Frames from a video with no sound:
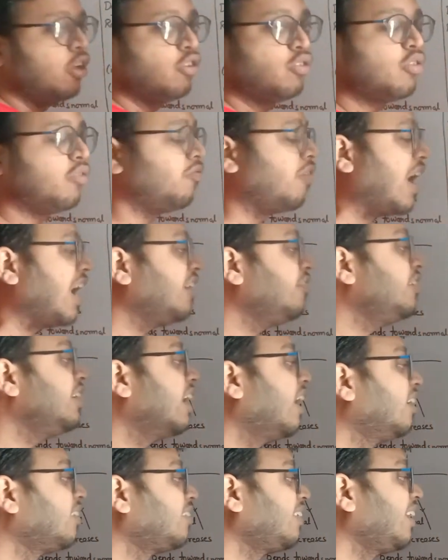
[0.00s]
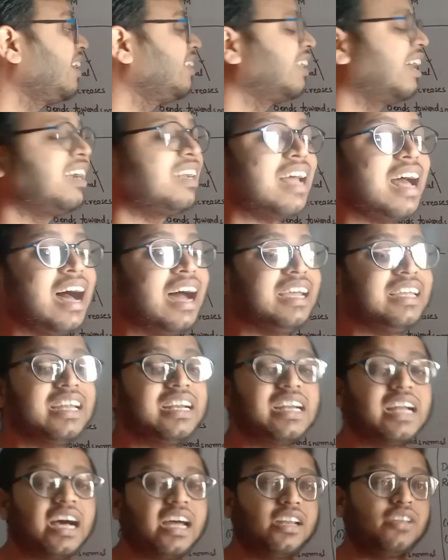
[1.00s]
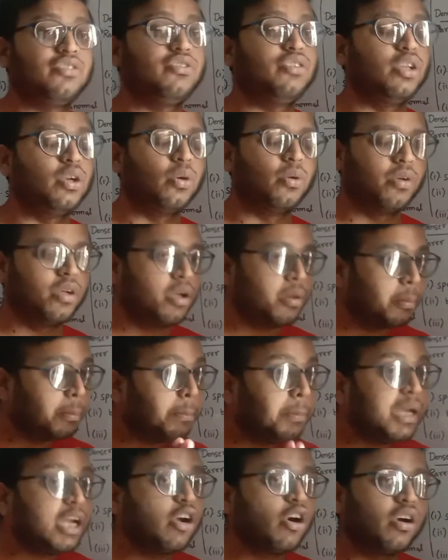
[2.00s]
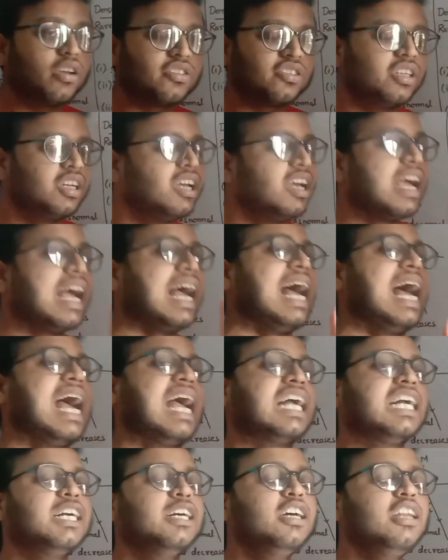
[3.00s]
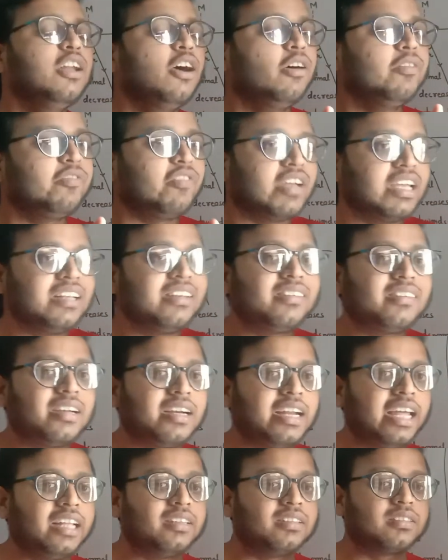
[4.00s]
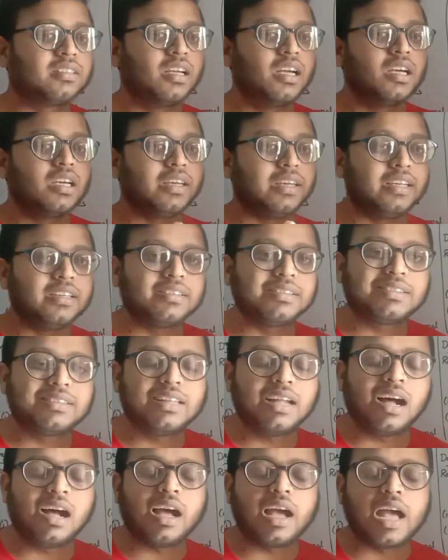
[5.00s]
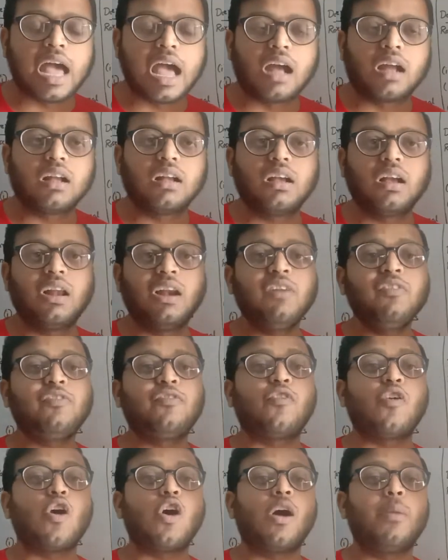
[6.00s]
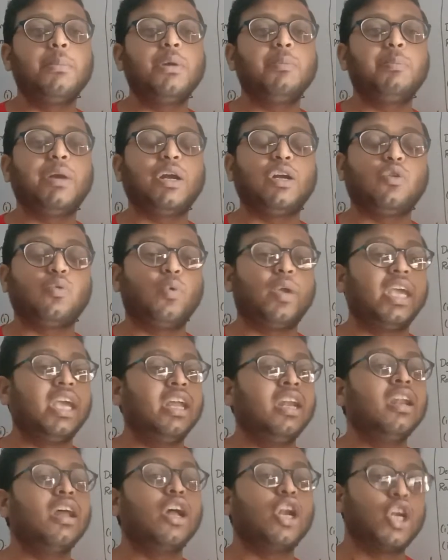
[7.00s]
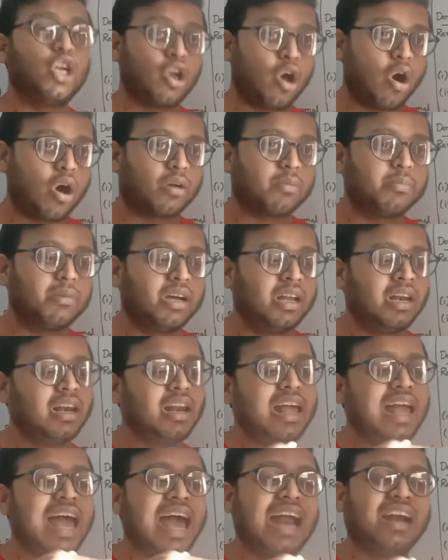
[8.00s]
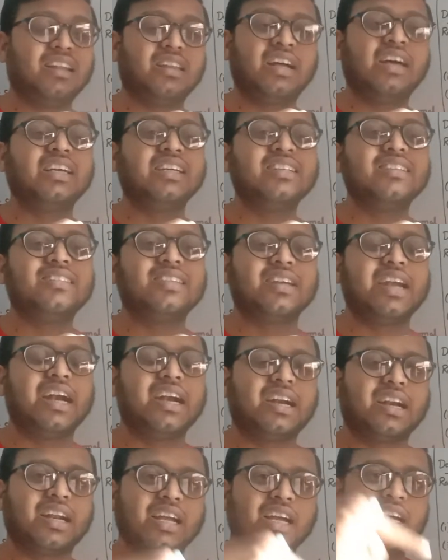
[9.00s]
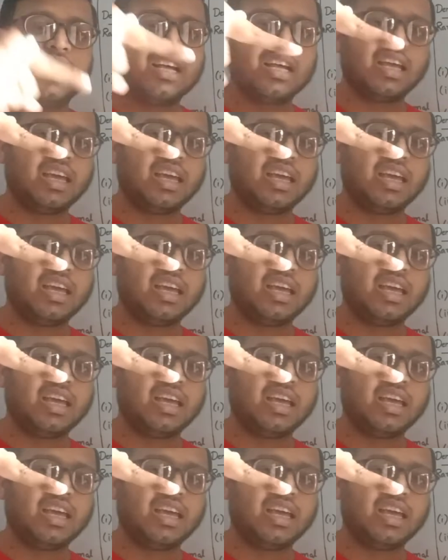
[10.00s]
So why we are saying that I and R is 0? Because angle of incidence is the angle formed between normal and the incident ray.